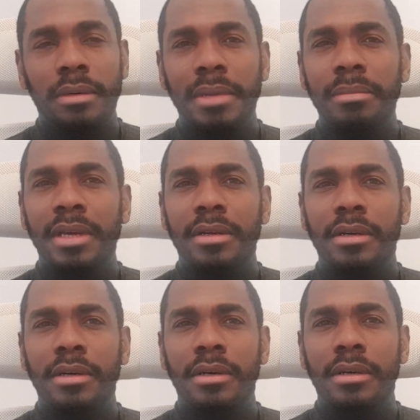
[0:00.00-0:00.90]
maybe
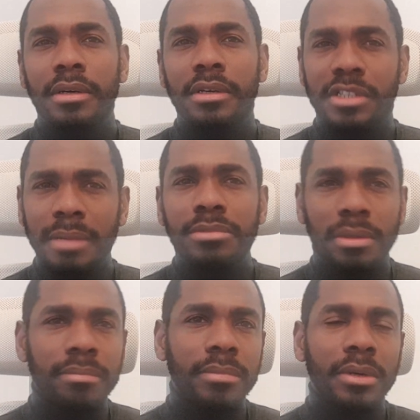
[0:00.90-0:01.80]
a
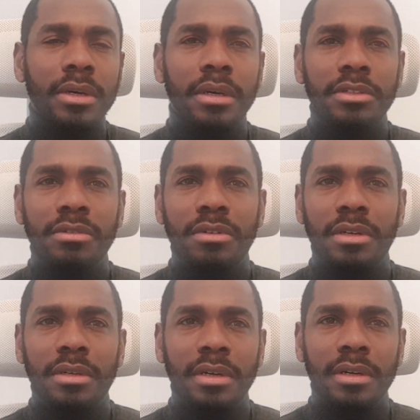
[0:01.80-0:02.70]
symptom,
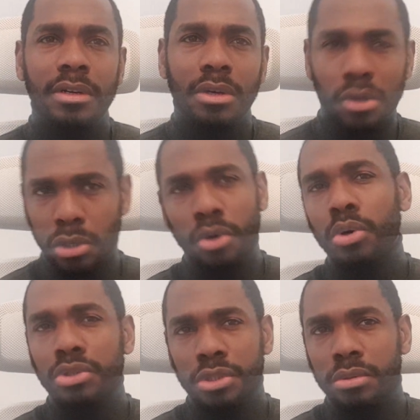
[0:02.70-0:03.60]
a
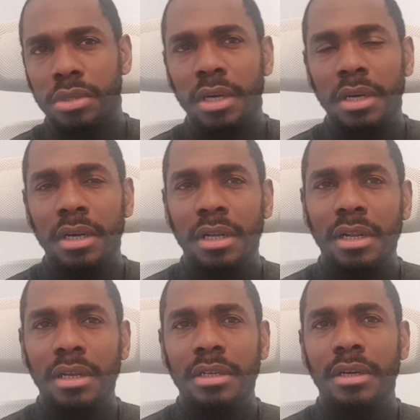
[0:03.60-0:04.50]
causal
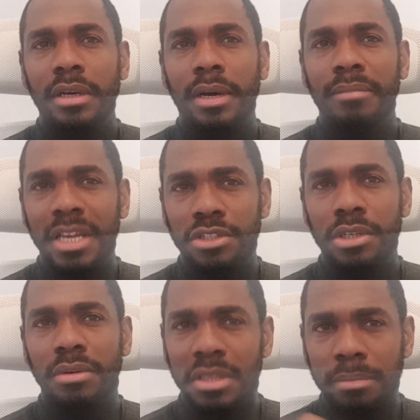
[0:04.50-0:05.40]

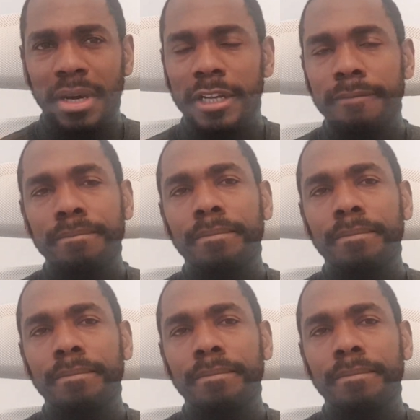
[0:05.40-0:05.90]
issue in the body.